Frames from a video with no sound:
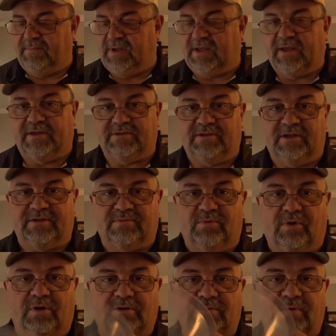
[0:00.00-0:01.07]
because this
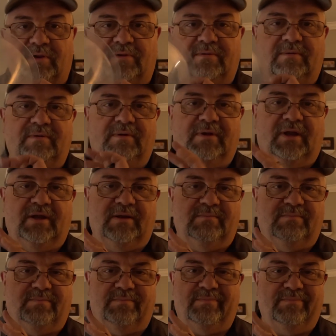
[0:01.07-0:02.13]
works with
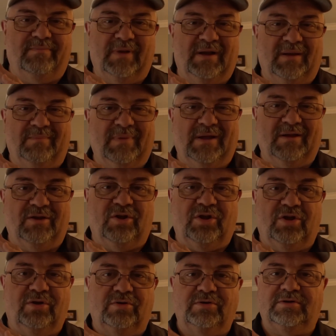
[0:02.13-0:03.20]
any bit you
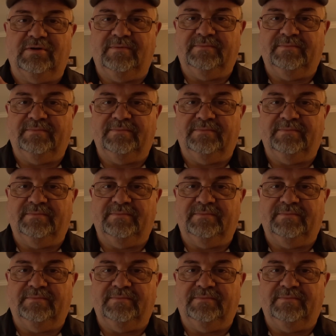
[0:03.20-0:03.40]
use.